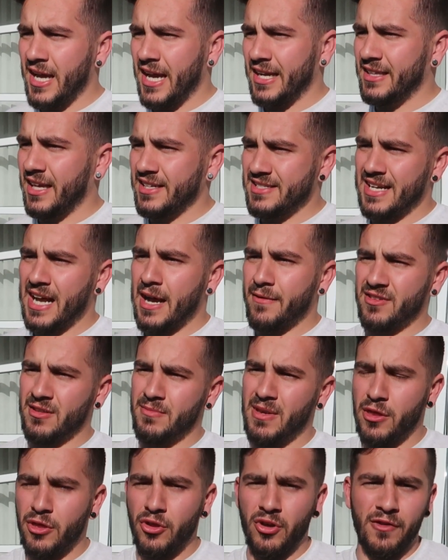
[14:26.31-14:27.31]
It doesn't have to
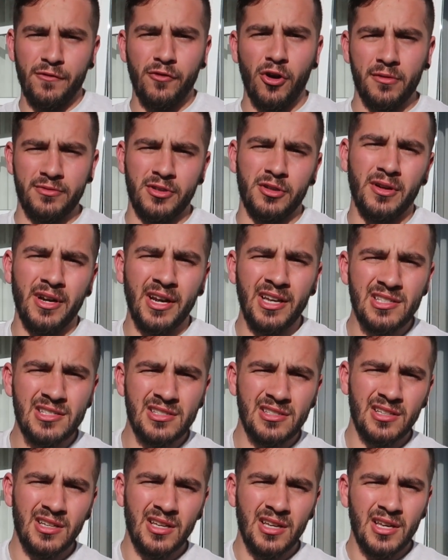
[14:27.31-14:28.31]
be 35
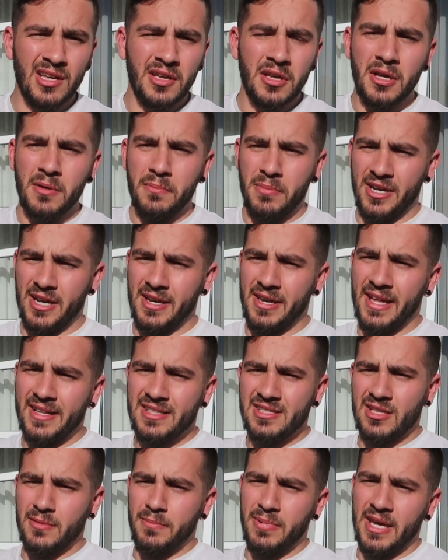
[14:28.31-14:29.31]
degrees, but it
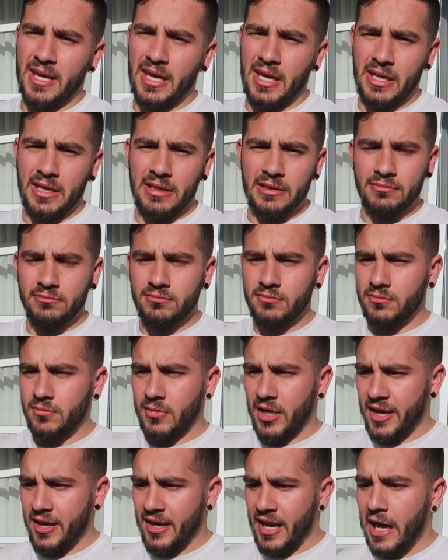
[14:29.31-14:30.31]
needs to be
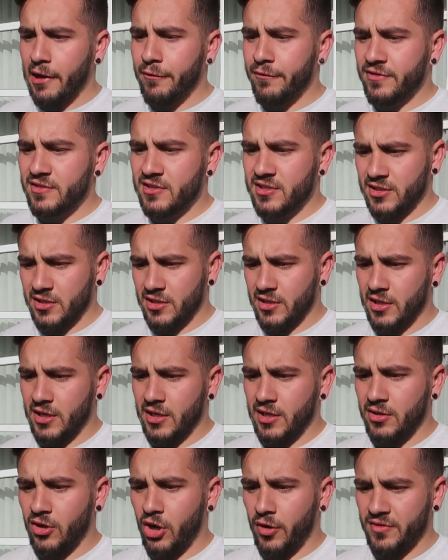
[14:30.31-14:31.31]
enough
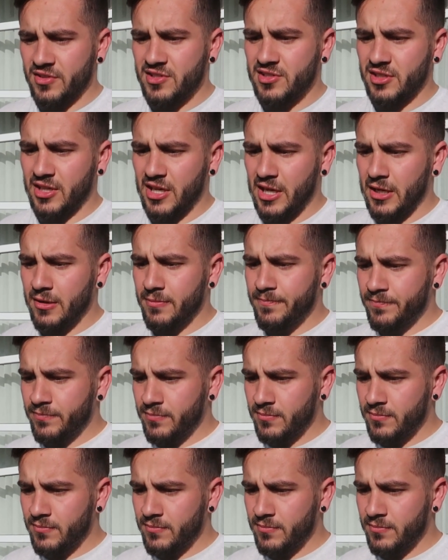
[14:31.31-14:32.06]
to obviously